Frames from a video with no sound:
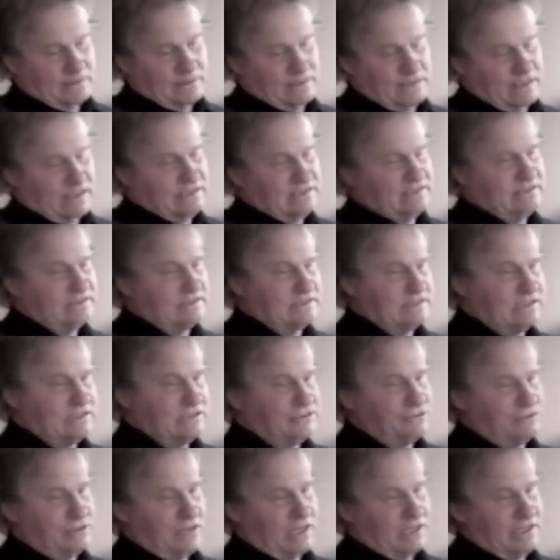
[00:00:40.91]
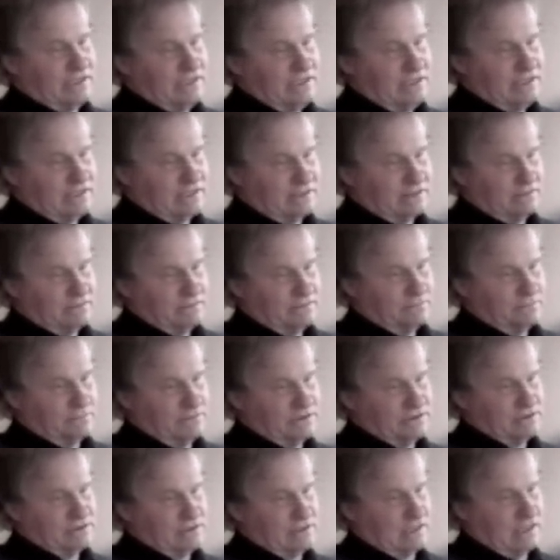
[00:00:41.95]
19th century idea,
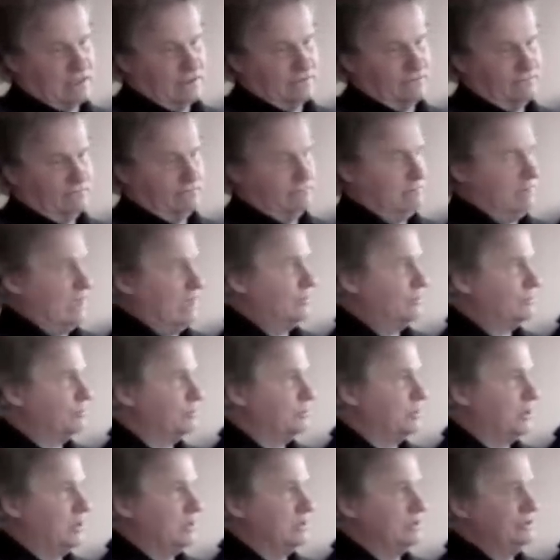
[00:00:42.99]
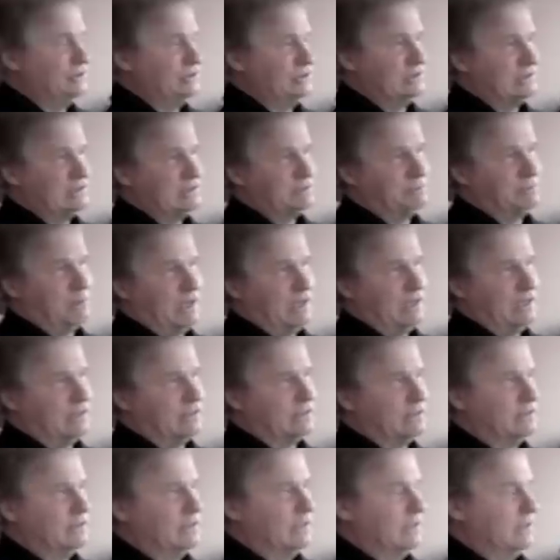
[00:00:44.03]
which kind of anthropology
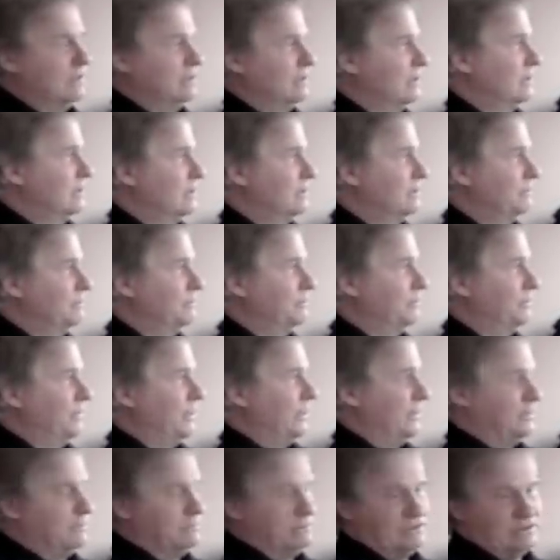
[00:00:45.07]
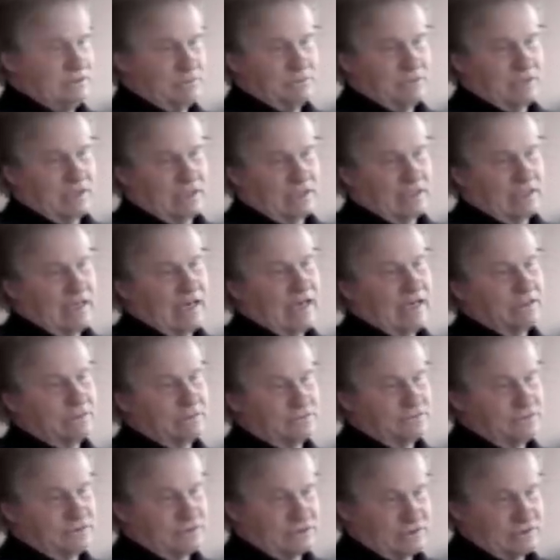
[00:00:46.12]
inspired, that there was some kind of ladder
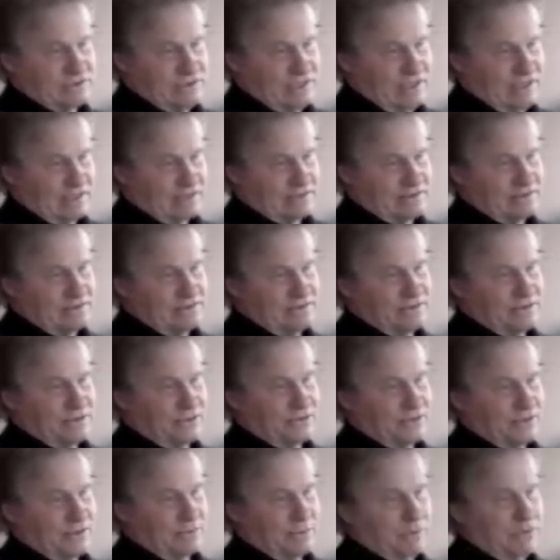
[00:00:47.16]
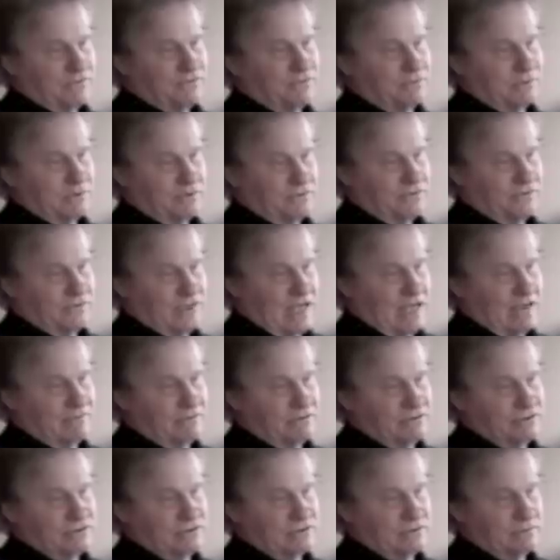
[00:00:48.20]
of success, that went from the
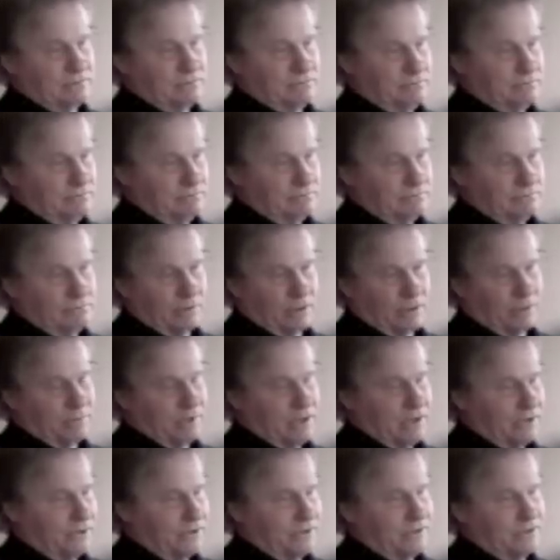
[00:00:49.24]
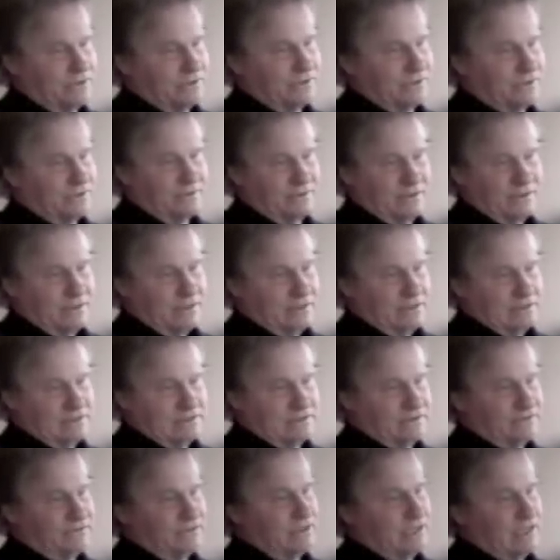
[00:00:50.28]
savage to the barbarian to the
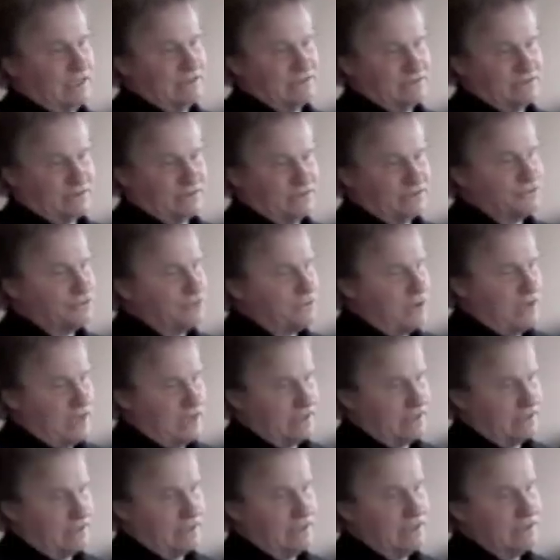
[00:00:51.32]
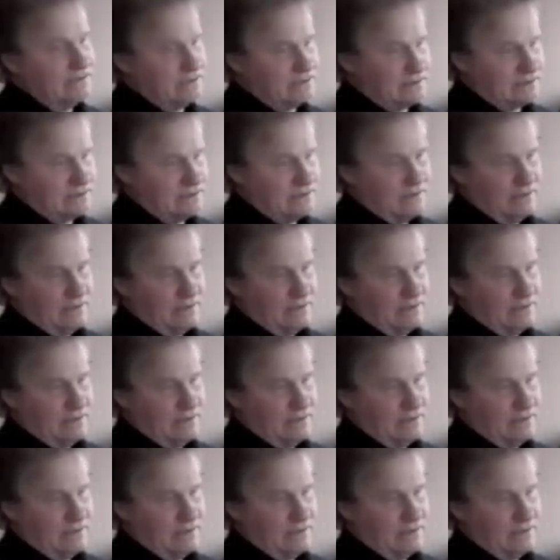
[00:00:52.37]
civilized of the Strand in London.